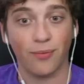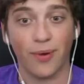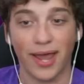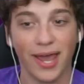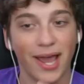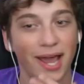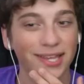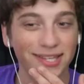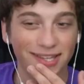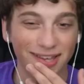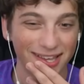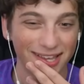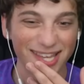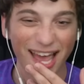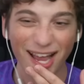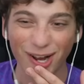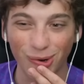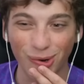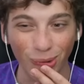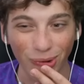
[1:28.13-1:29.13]
wait, is
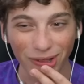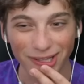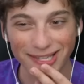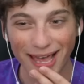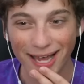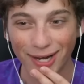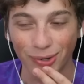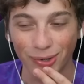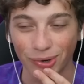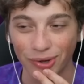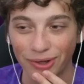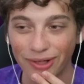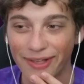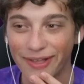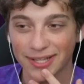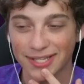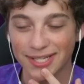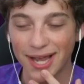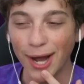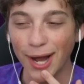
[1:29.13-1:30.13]
that cool? Is that cool?
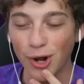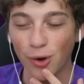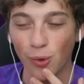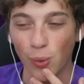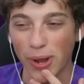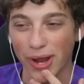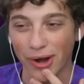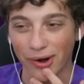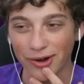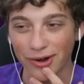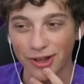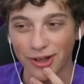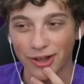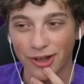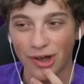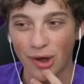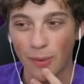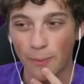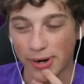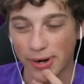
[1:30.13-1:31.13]
It's kind of weird.
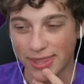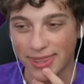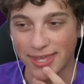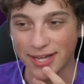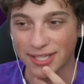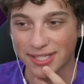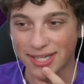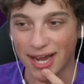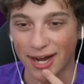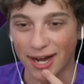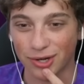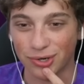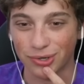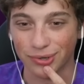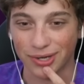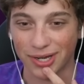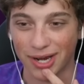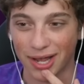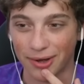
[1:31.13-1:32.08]
But I think it's kind of cool, you